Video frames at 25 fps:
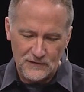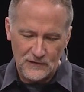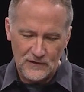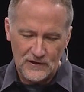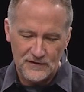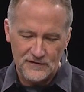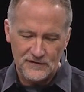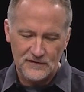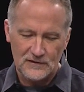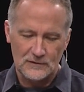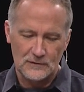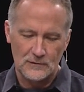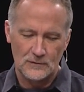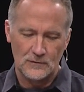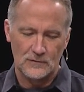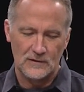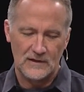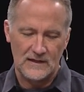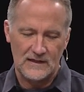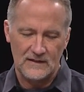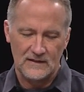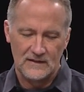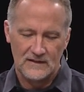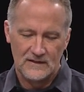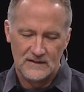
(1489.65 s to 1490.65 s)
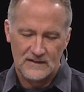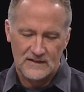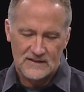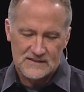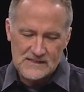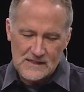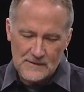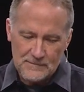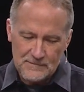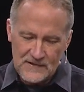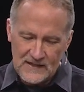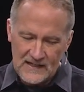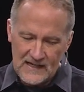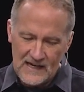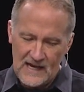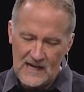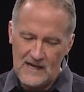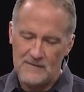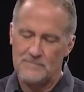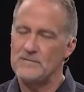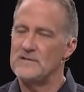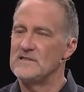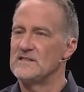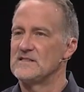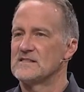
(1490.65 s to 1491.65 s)
for his glory, something
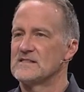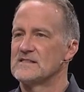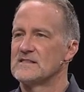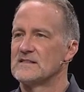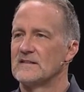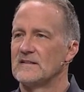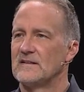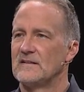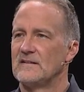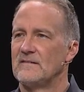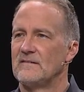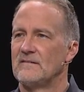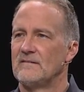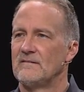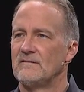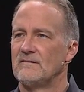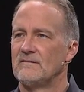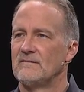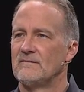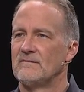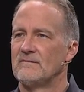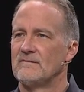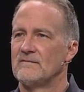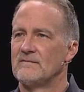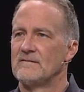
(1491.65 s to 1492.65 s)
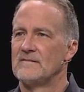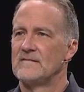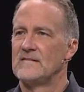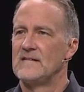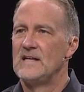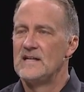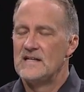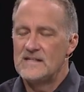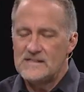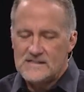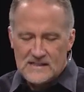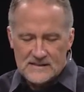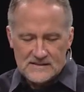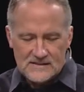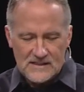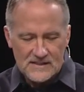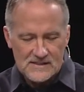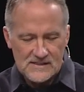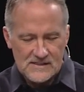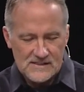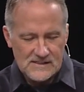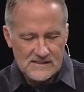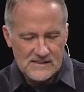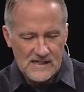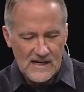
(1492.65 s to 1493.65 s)
happens. You see, it
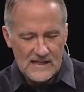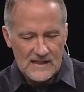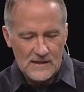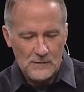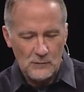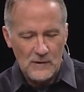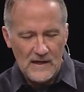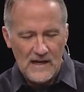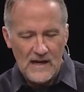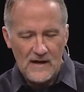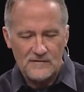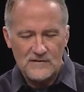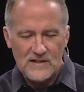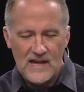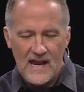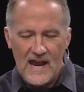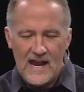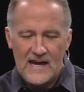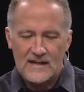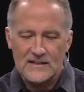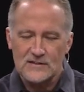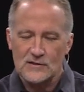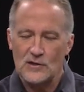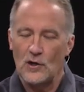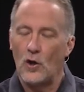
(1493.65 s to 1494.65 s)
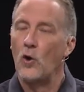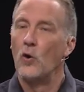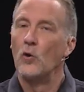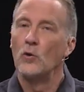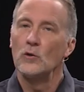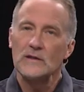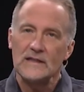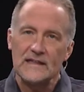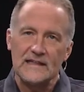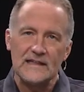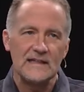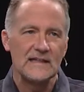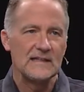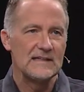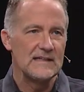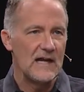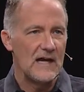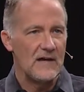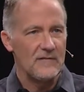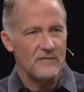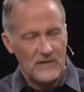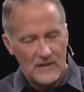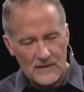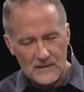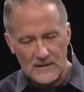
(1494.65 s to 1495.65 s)
doesn't say that we have to act holy
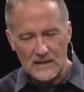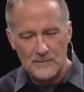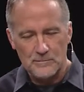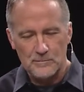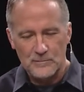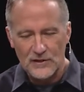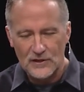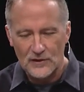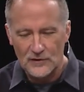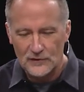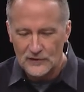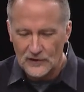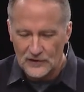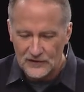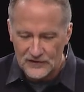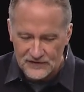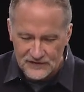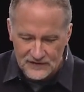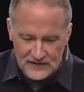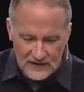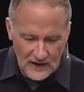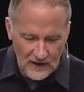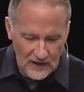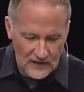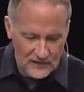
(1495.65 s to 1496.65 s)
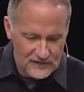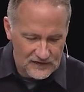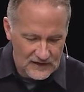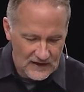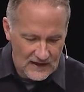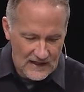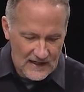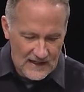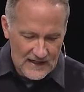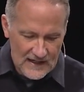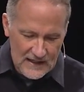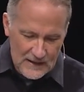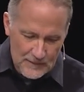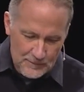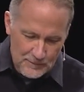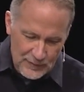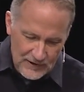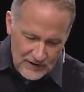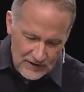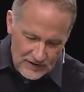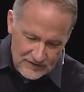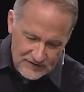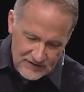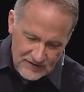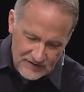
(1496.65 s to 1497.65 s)
enough and, and build ourselves. He
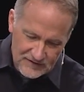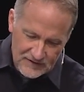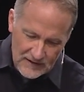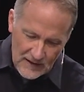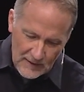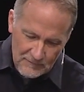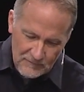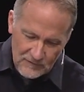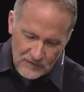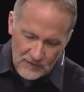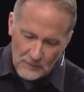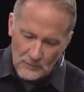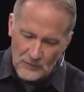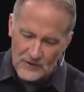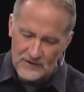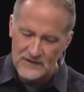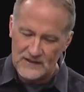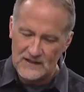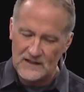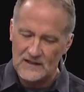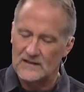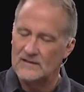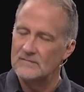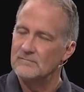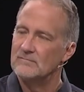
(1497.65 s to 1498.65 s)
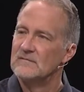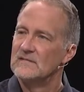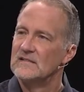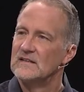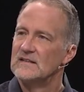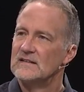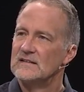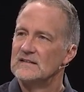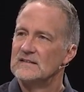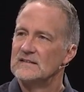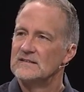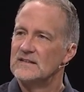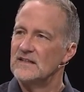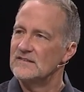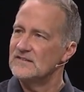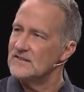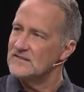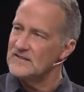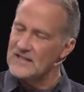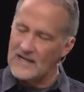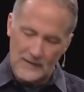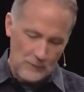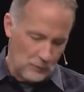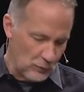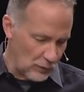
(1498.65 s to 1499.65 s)
builds us up from within. Does
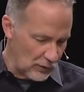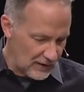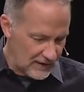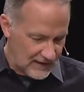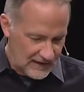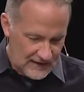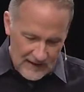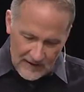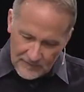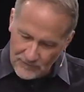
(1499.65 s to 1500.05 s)
it take work and